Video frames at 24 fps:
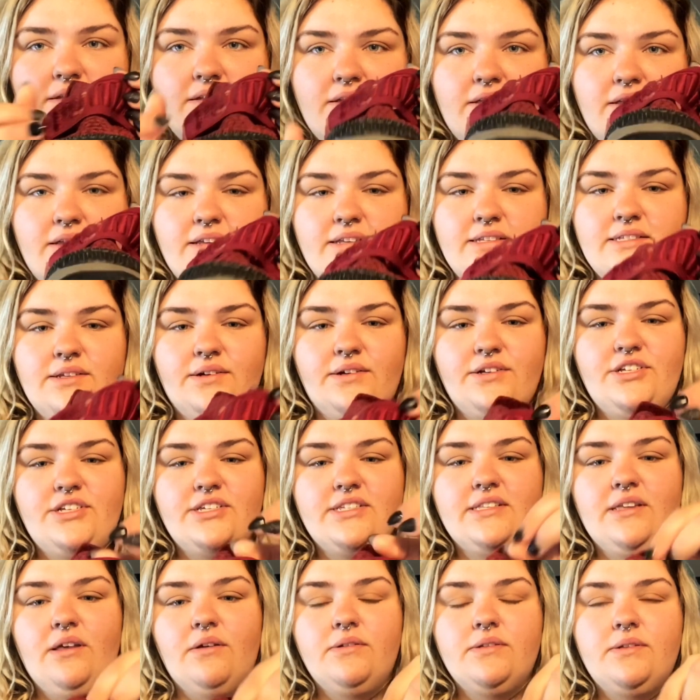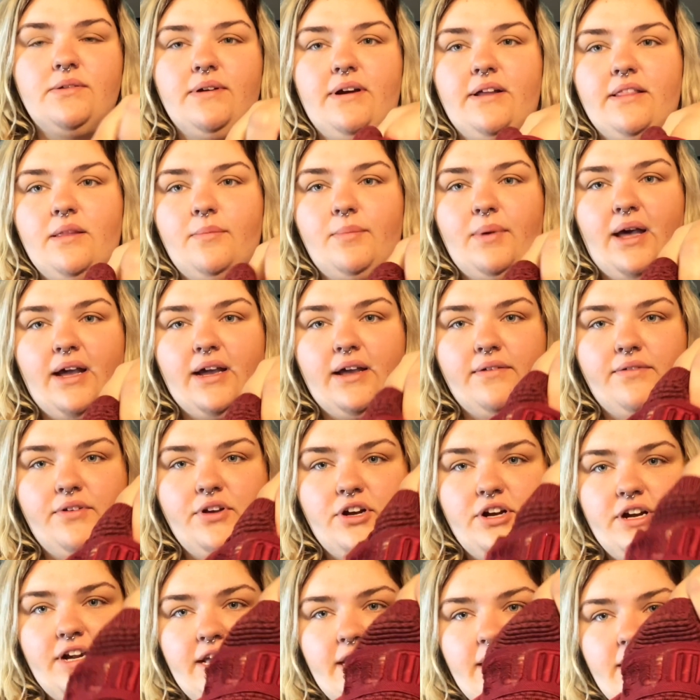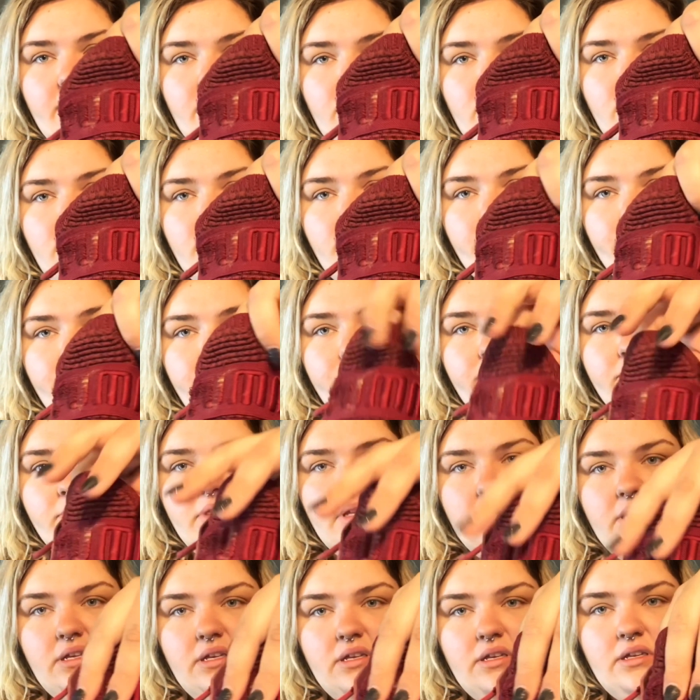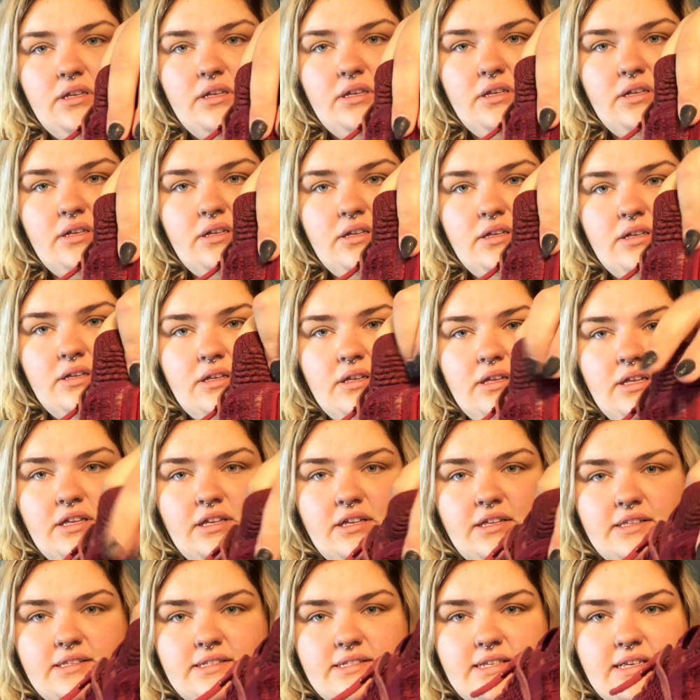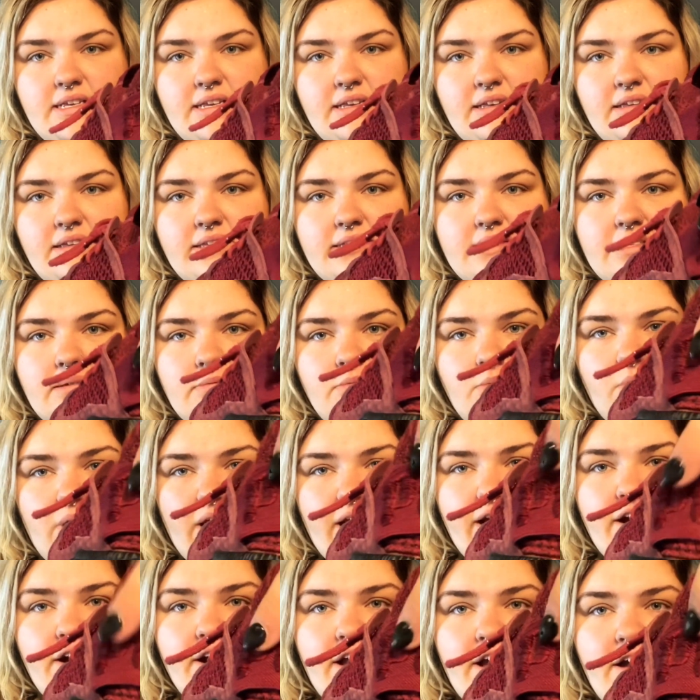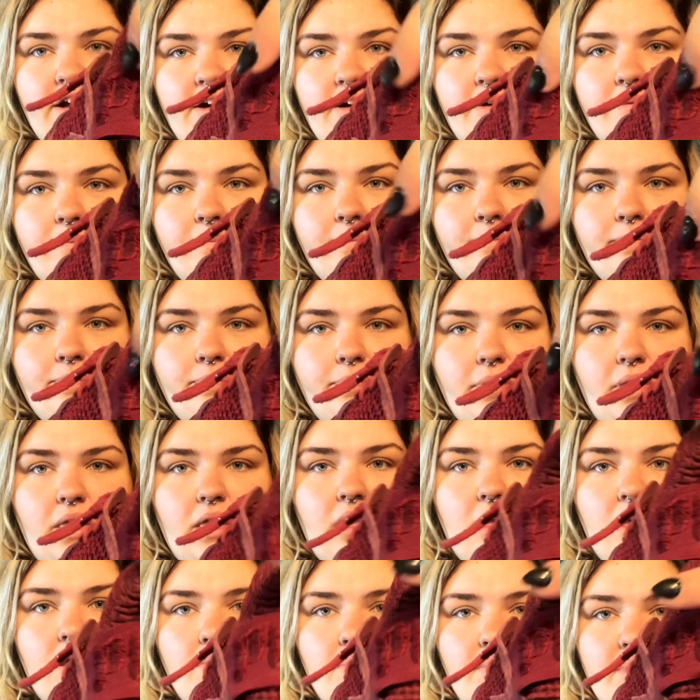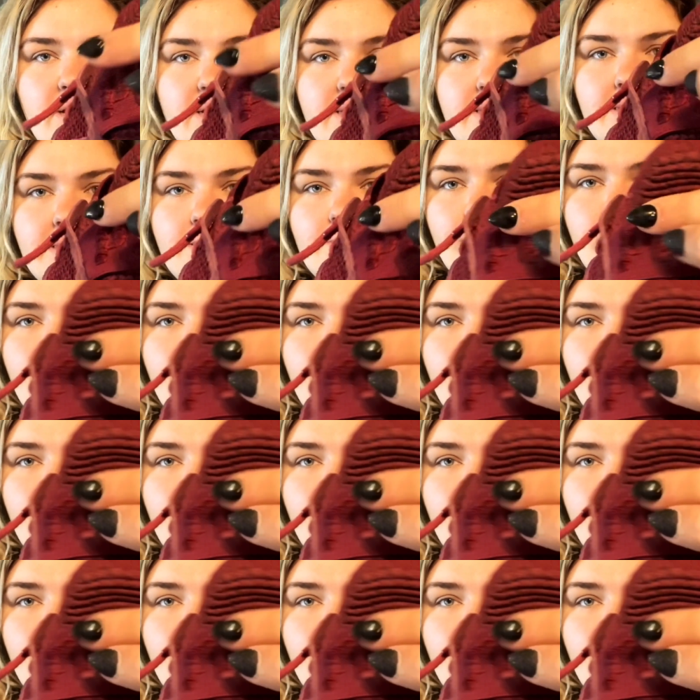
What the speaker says: So it just goes around the back of your heel. You can see some wear here, but it says Puma.